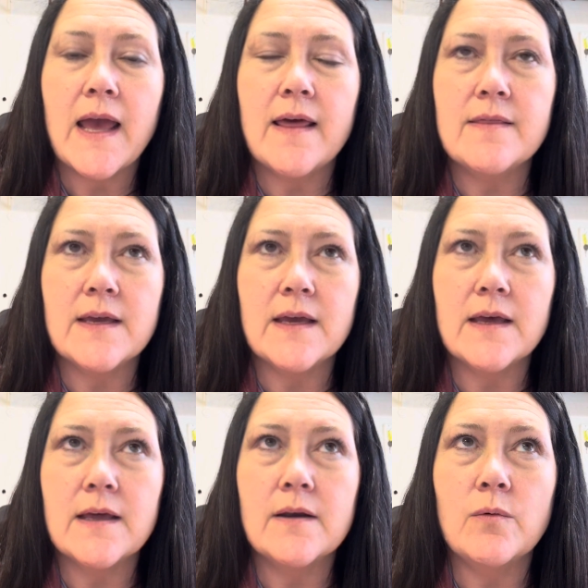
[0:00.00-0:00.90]
and
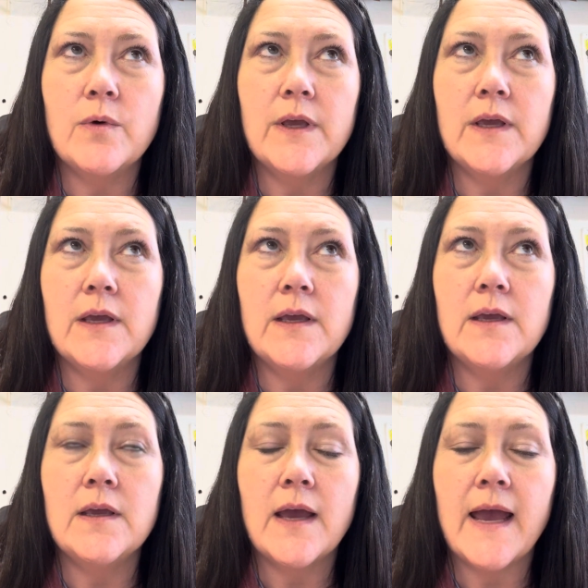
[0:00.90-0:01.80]
then
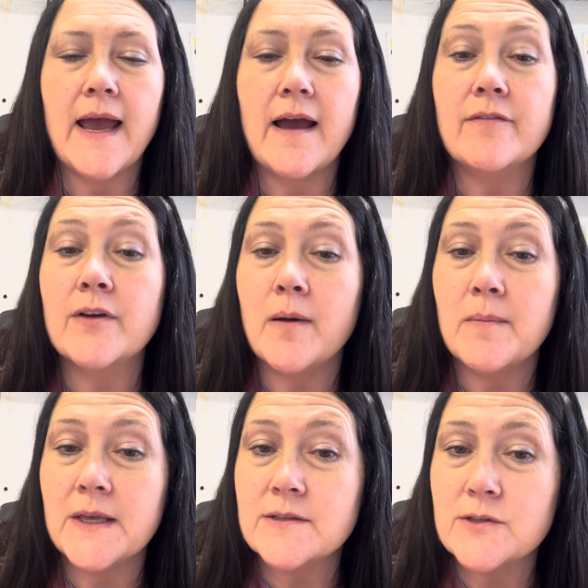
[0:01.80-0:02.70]
we have
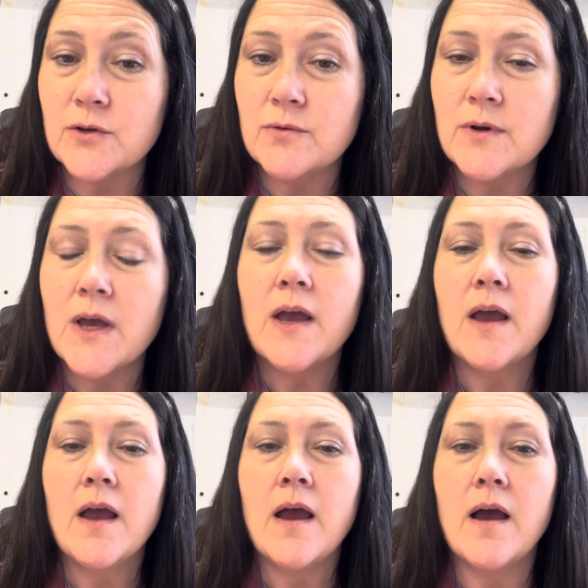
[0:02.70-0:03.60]
coming soon
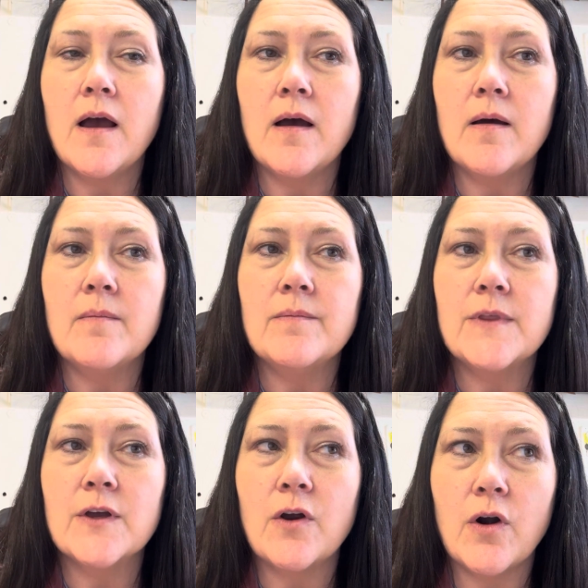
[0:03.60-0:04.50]

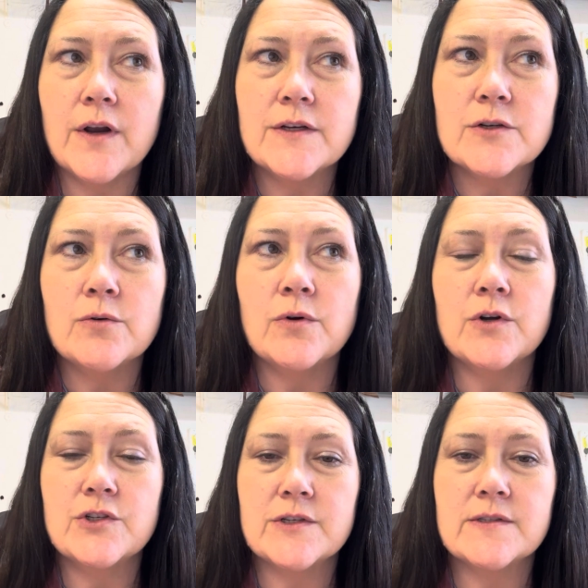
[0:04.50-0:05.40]
the garden
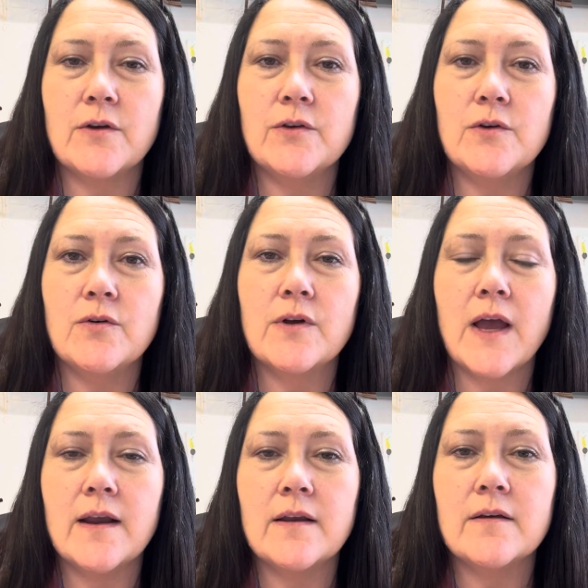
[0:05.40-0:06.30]
tour, just so you'll
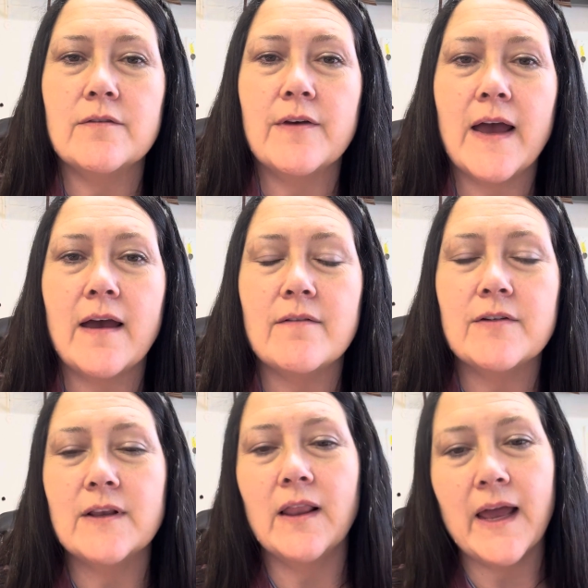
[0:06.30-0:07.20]
kind of have
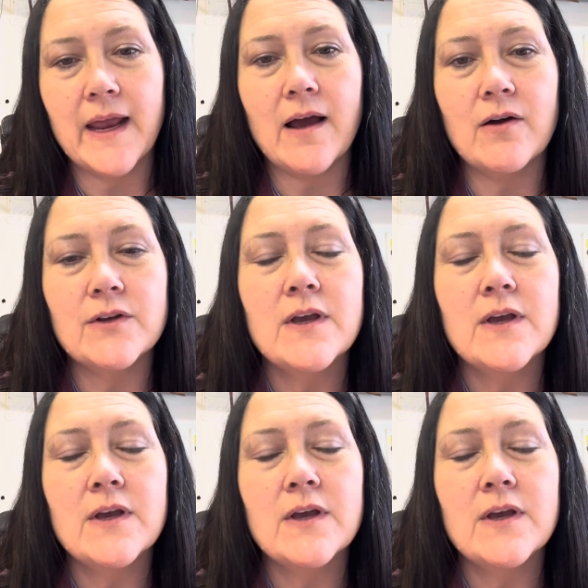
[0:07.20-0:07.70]
a layout.